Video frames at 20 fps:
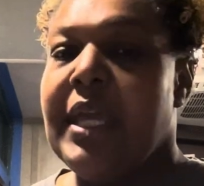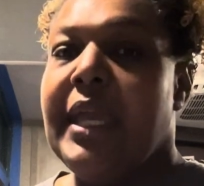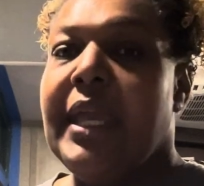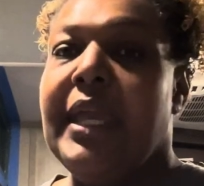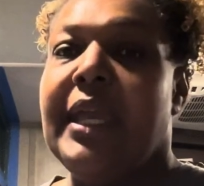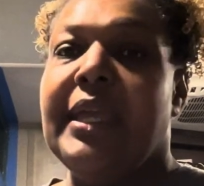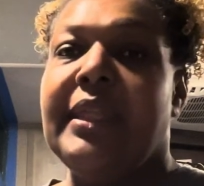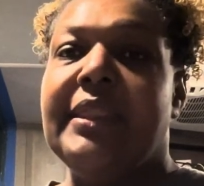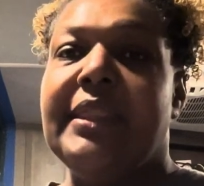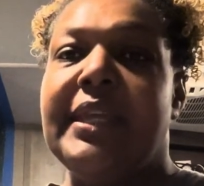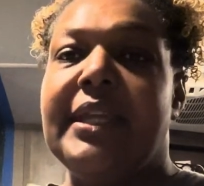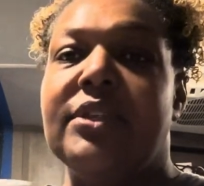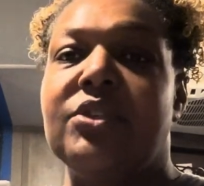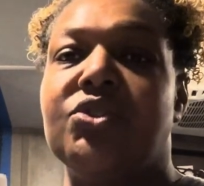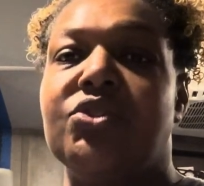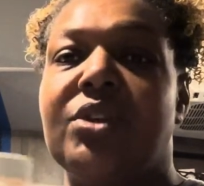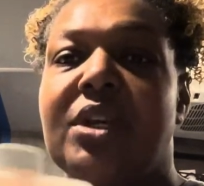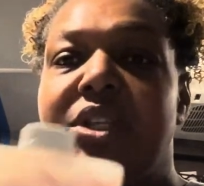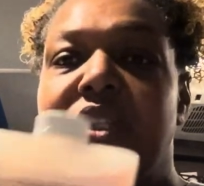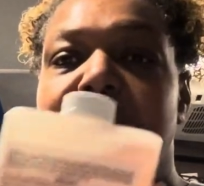and the
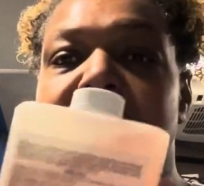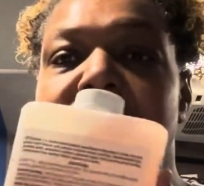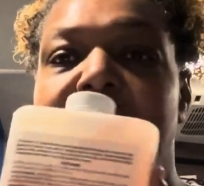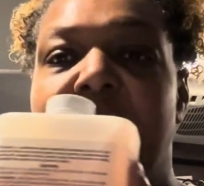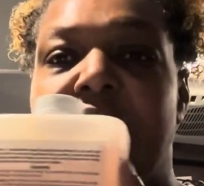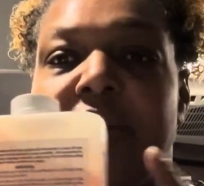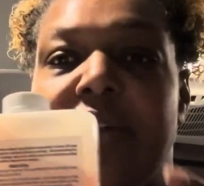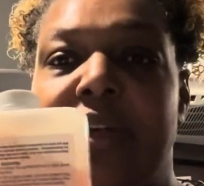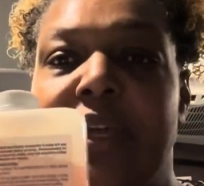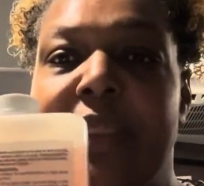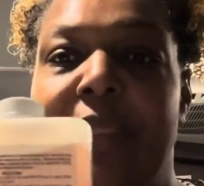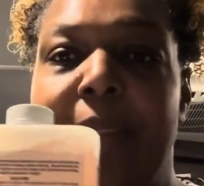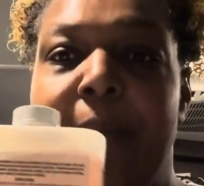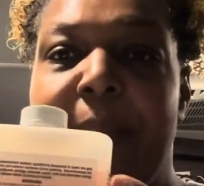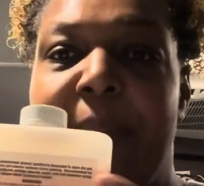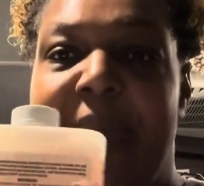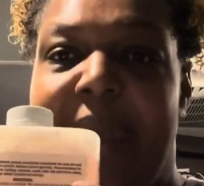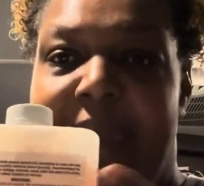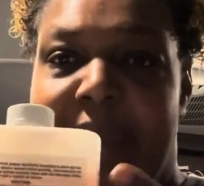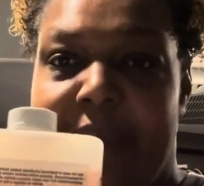instructions are on the
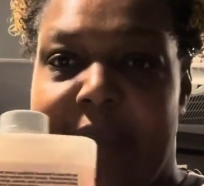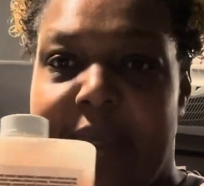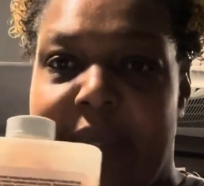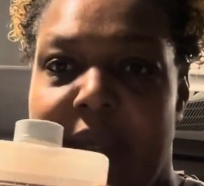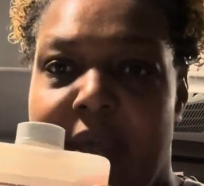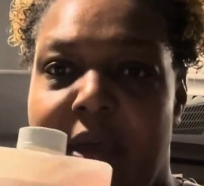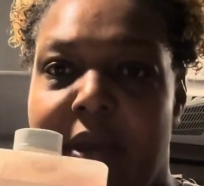back.